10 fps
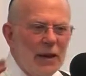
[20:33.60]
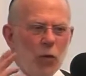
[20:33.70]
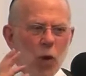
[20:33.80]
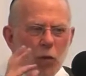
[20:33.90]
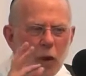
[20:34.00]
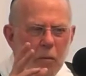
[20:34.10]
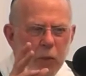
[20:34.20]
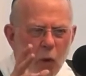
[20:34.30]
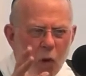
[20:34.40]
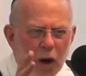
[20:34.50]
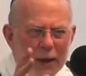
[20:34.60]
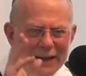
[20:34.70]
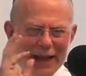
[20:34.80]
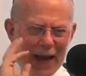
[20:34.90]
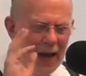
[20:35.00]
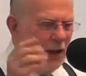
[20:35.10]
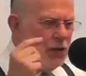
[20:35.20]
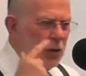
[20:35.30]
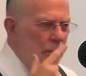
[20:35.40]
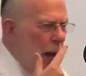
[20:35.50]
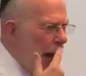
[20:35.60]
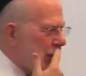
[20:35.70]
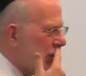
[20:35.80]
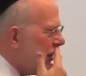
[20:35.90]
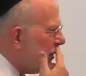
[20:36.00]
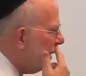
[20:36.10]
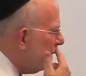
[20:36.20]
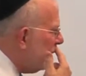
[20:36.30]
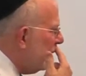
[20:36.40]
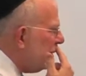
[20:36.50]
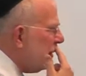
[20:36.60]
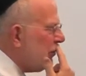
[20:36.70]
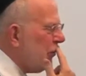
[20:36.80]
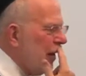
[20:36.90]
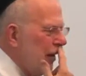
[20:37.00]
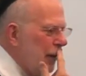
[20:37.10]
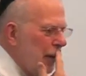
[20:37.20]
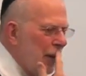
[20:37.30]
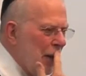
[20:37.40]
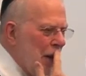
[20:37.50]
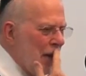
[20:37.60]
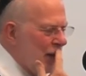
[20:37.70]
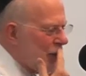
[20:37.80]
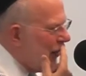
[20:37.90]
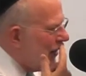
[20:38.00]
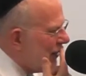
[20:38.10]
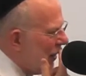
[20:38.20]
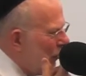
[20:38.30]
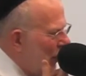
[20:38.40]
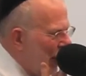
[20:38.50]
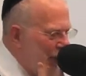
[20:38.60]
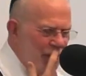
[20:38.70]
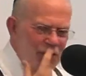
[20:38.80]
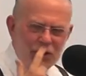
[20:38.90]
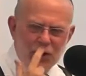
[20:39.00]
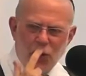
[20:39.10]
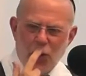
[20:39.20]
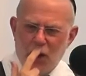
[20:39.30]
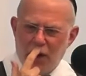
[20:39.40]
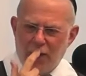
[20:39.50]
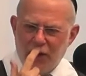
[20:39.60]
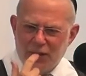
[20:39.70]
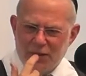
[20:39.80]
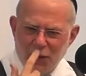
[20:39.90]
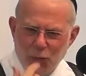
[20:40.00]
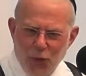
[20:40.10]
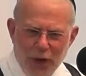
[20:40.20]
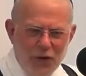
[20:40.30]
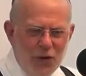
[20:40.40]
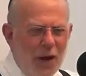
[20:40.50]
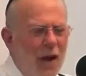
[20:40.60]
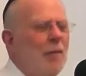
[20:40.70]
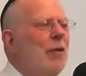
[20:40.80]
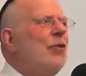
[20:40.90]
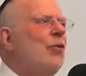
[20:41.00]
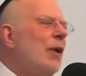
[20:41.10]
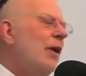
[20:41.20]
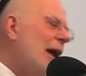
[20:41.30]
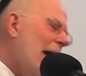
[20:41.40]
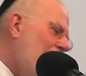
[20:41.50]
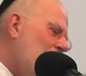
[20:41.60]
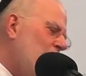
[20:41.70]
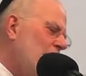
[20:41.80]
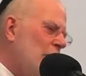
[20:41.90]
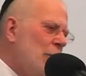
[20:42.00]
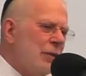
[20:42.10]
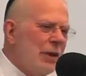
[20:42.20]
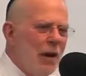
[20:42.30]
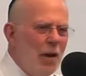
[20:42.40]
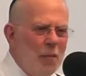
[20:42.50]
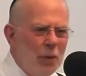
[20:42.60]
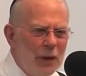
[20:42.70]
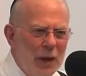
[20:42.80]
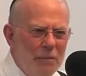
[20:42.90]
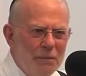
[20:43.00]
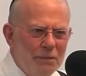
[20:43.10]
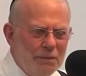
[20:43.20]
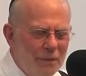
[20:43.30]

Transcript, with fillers: When we're born, the angel patches us, hits us right here. That's why they say we have this, we have this ridge between our nose and our upper lip.